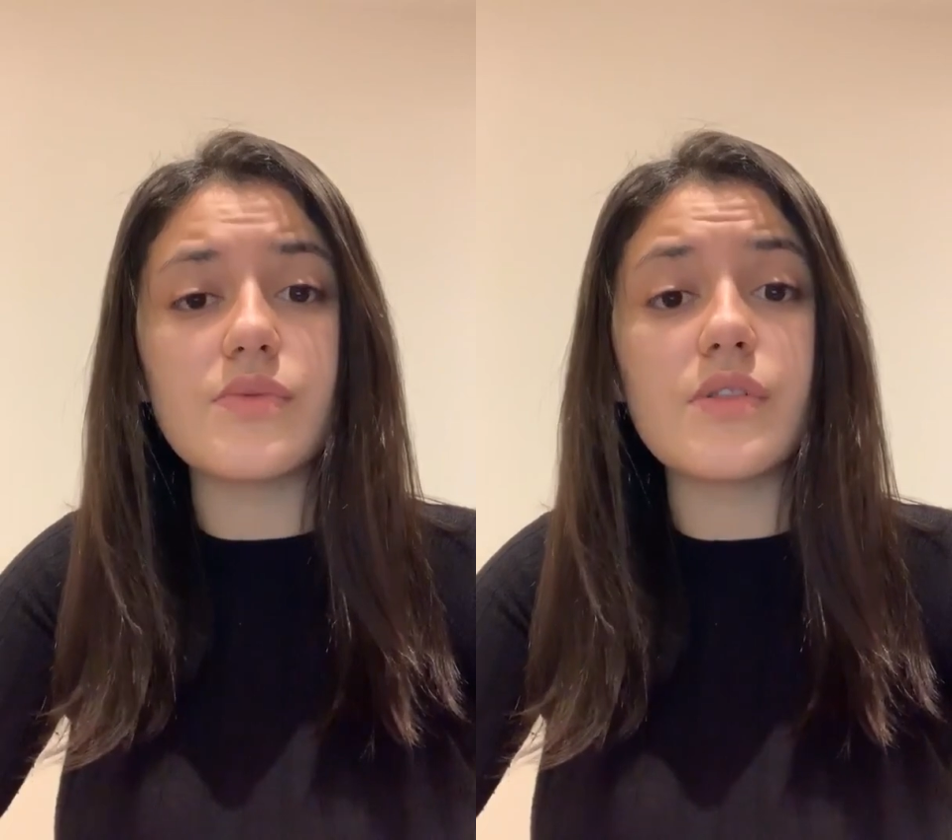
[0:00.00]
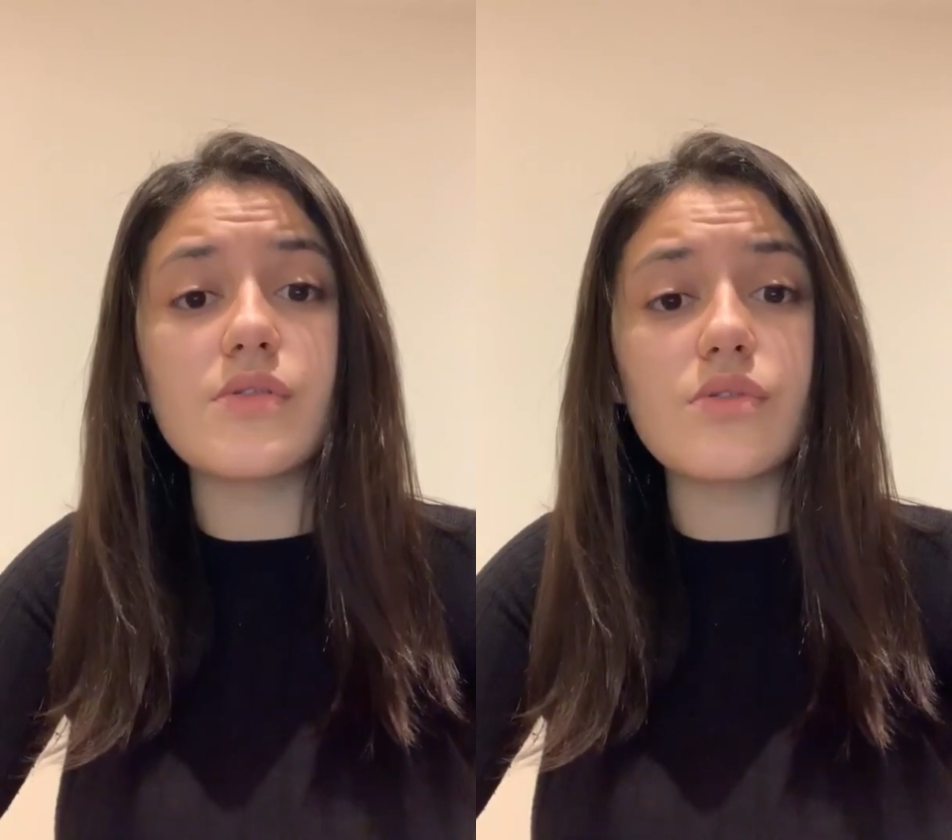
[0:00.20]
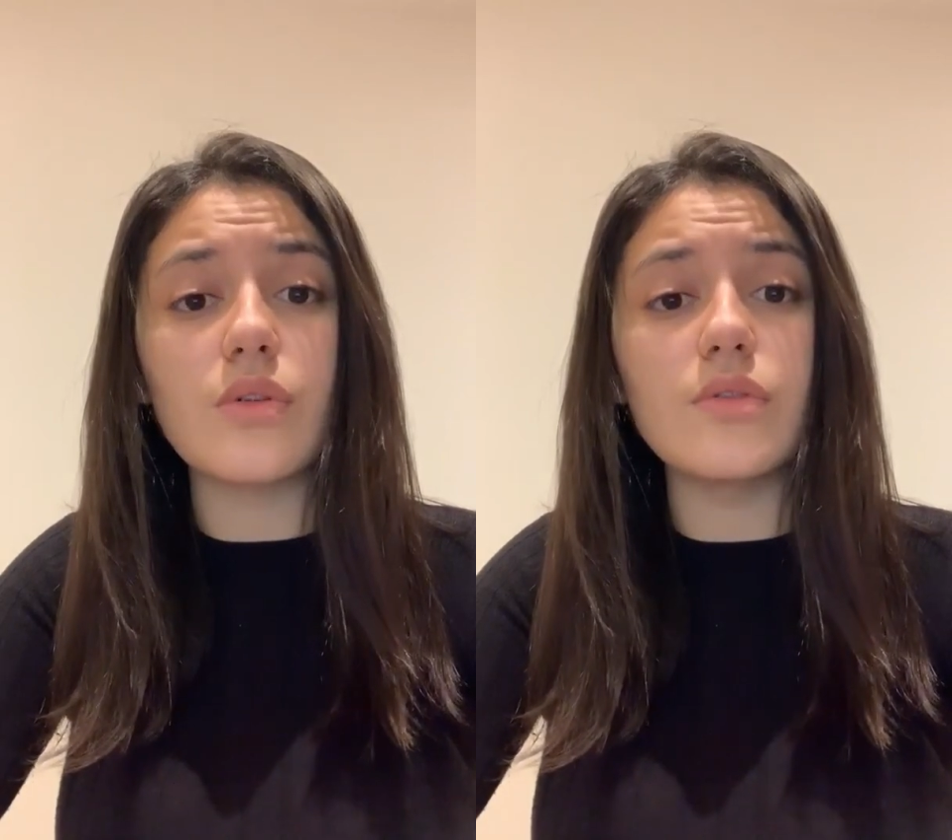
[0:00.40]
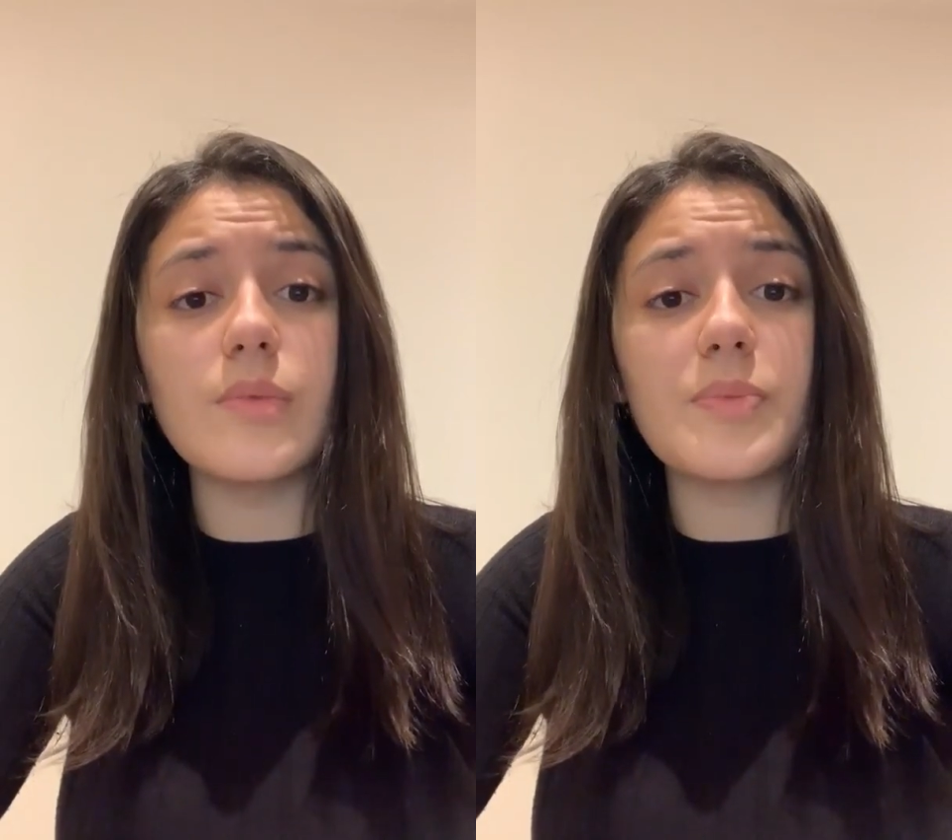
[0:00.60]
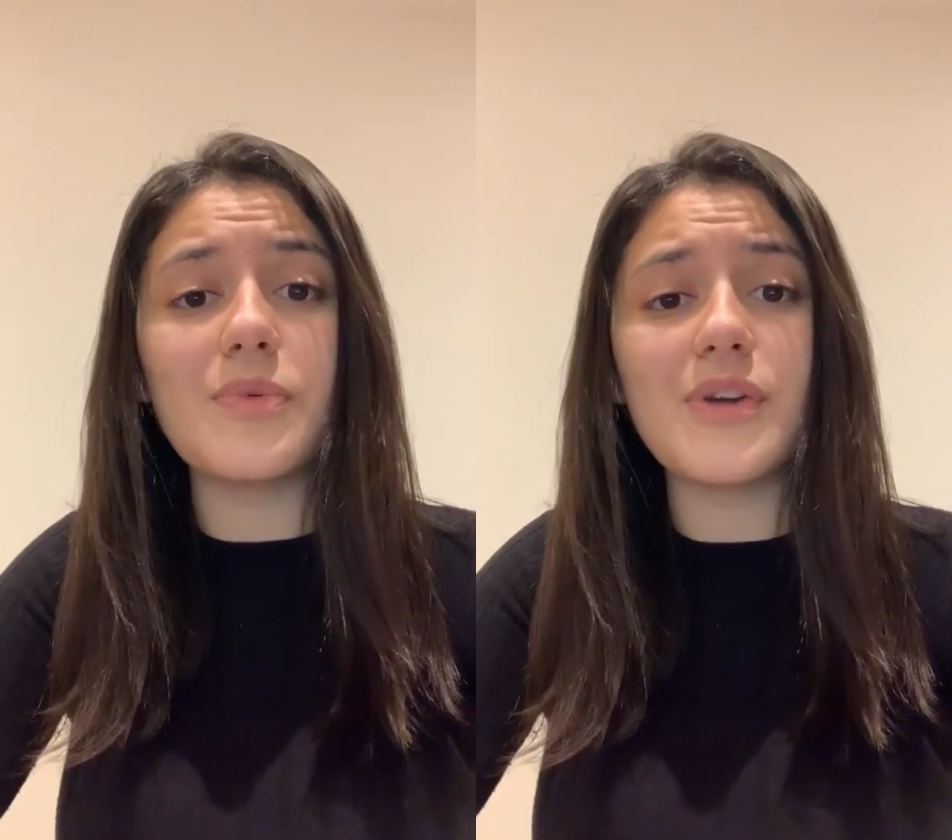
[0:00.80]

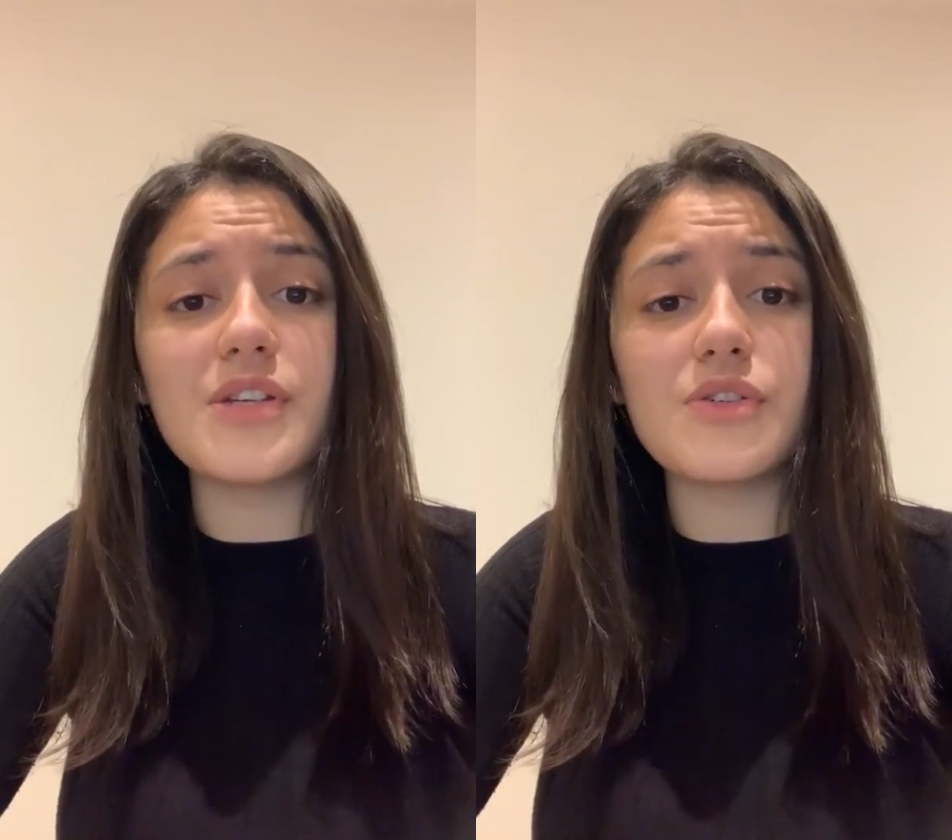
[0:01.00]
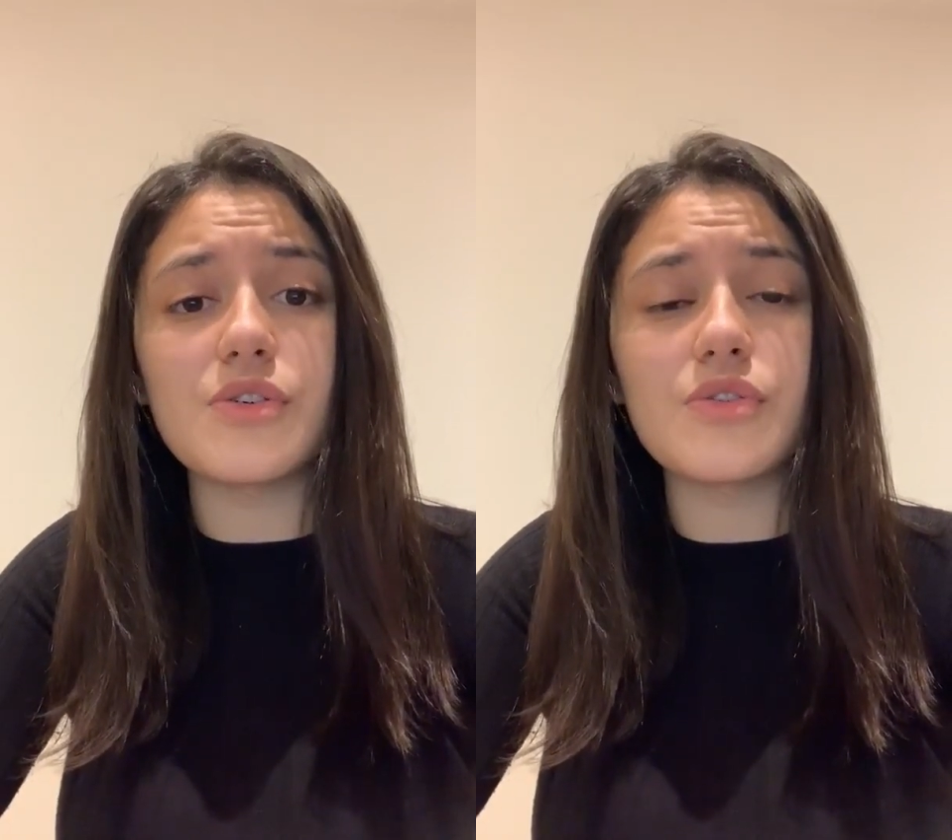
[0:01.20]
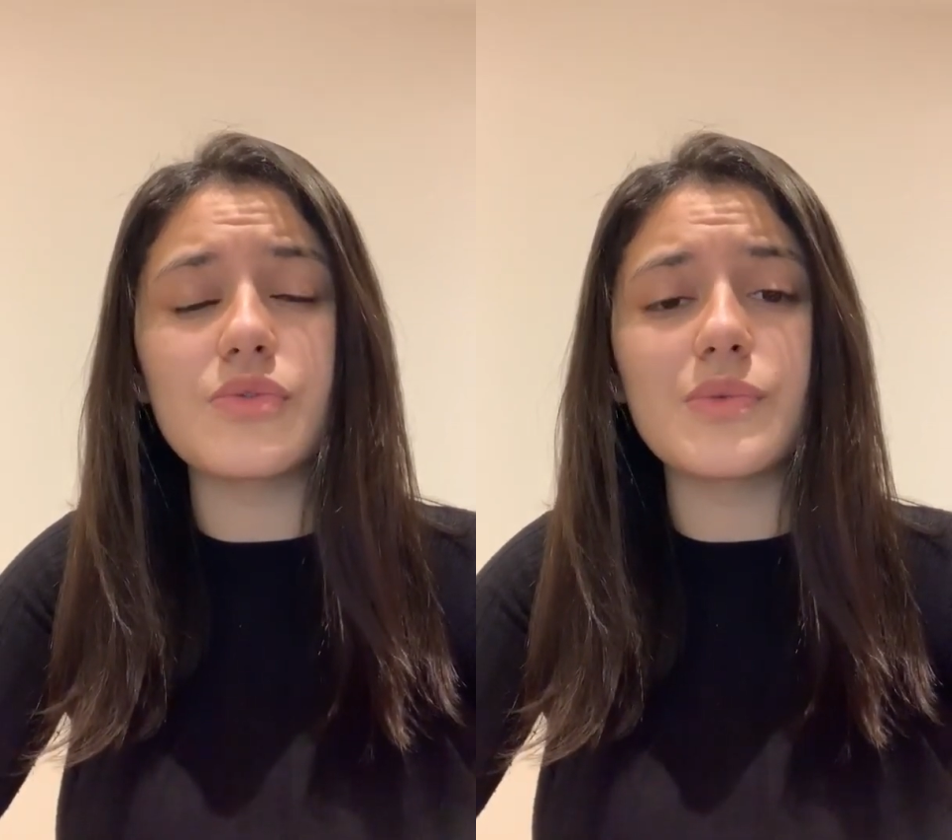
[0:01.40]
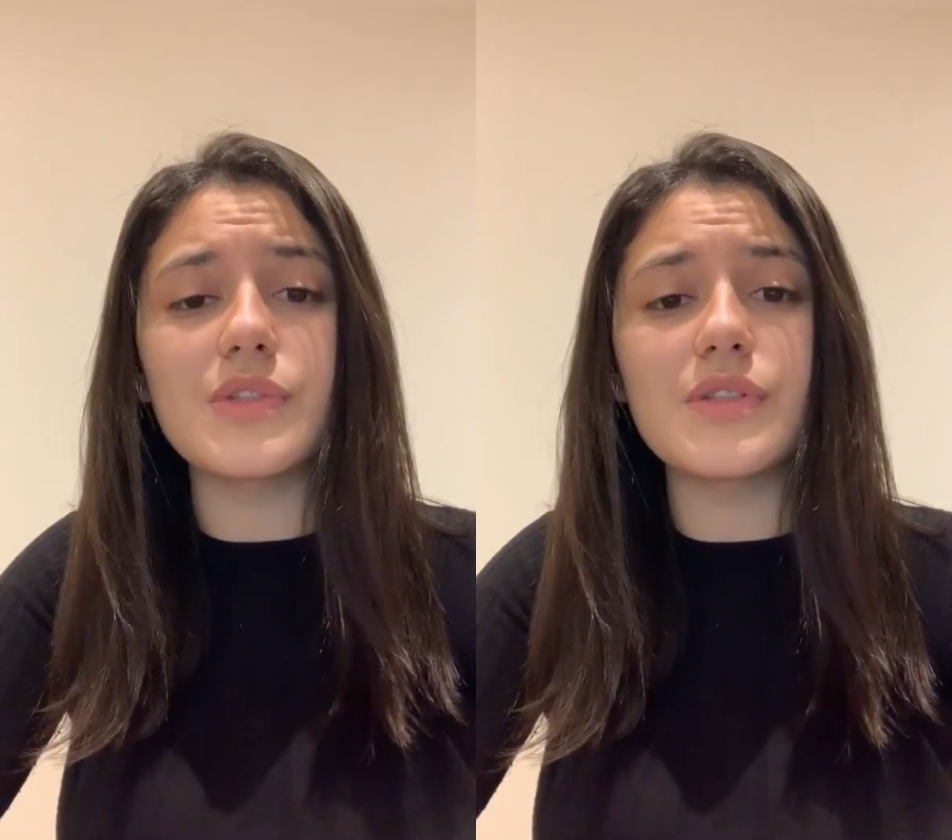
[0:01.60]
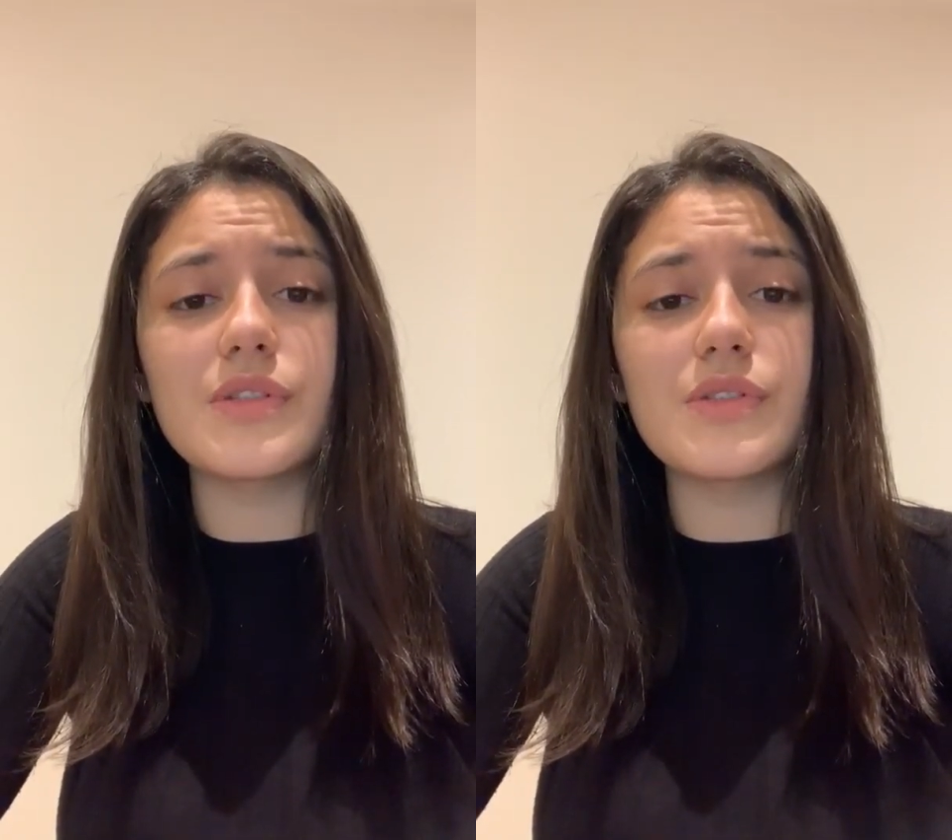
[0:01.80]
withdrawal pressure
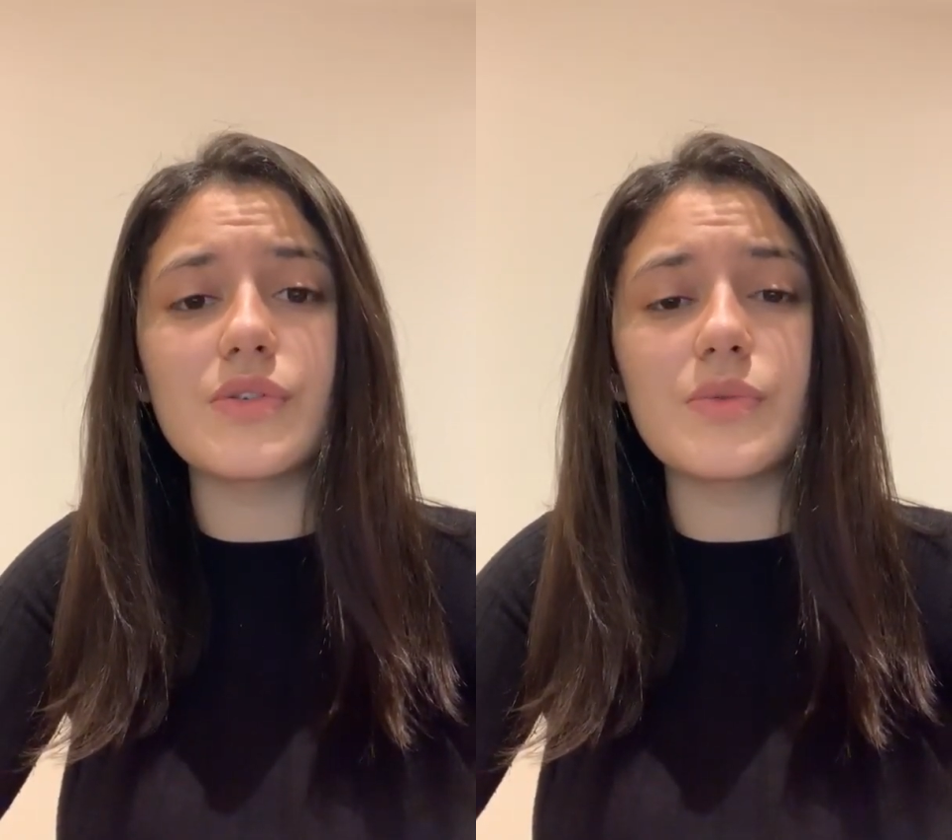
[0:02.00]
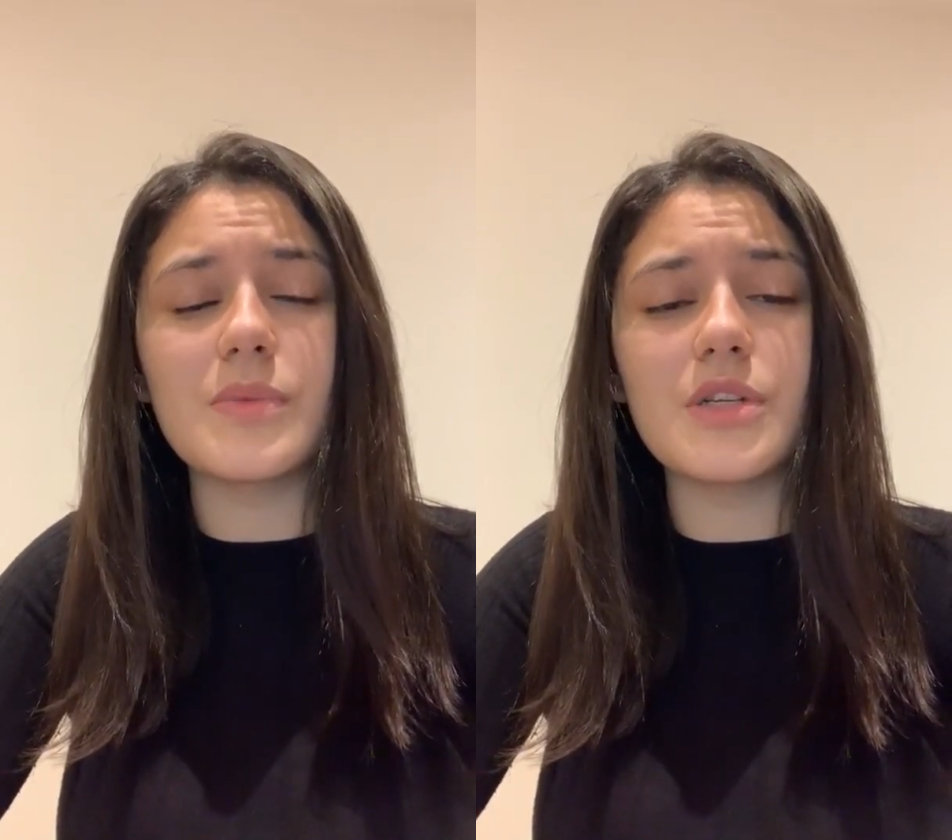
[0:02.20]
with so